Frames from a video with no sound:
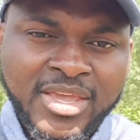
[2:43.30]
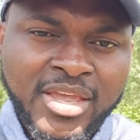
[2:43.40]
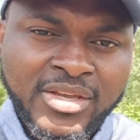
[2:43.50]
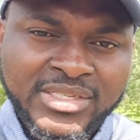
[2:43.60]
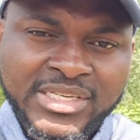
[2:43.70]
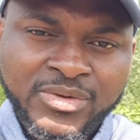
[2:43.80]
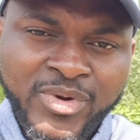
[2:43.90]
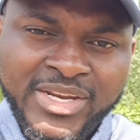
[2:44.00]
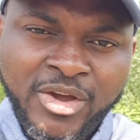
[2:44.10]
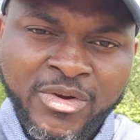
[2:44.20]
You see the
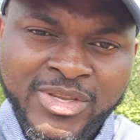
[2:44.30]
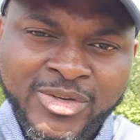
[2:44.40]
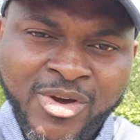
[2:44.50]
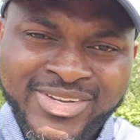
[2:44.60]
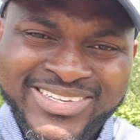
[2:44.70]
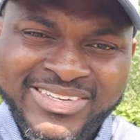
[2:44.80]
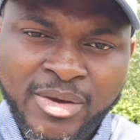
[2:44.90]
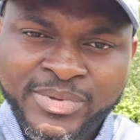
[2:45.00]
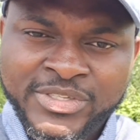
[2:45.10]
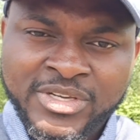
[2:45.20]
way they always cause this
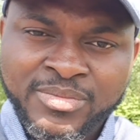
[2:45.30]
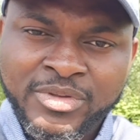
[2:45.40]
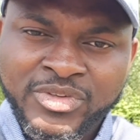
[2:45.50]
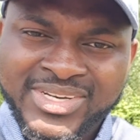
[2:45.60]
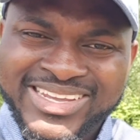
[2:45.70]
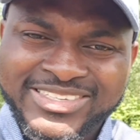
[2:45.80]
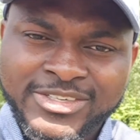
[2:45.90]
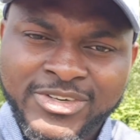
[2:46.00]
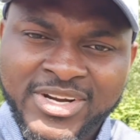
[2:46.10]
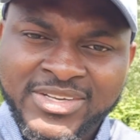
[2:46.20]
competition between
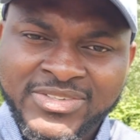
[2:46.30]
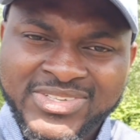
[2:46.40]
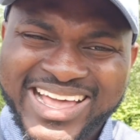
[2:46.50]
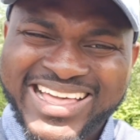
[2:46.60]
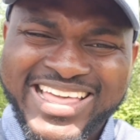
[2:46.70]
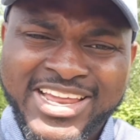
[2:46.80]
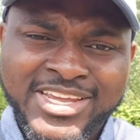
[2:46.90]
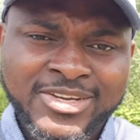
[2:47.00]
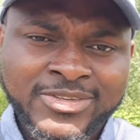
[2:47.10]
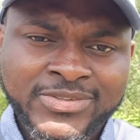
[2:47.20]
Nigerians and
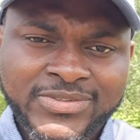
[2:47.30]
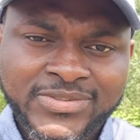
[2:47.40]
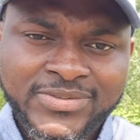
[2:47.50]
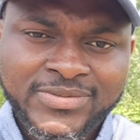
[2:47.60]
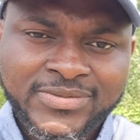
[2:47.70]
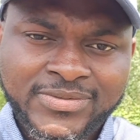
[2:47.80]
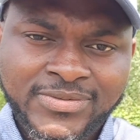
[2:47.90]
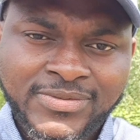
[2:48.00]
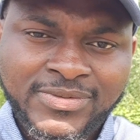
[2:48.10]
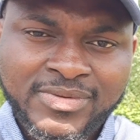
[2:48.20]

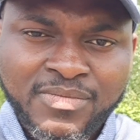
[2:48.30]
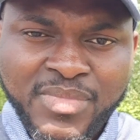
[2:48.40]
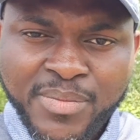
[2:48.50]
Ghanaians.